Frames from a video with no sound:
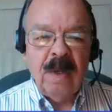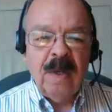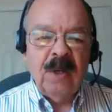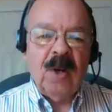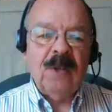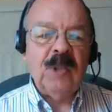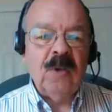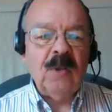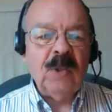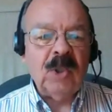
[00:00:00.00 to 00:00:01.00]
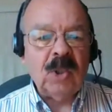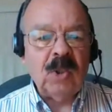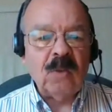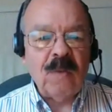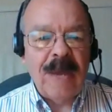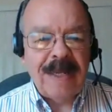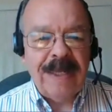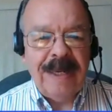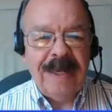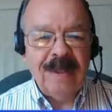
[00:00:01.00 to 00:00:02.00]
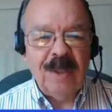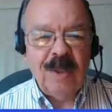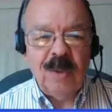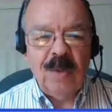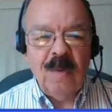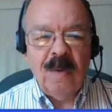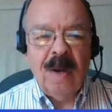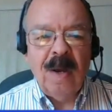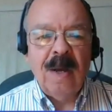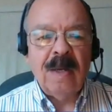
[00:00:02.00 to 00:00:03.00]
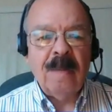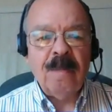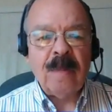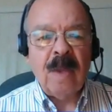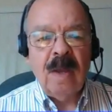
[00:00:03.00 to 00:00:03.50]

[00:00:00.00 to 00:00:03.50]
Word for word: It also goes directly to um,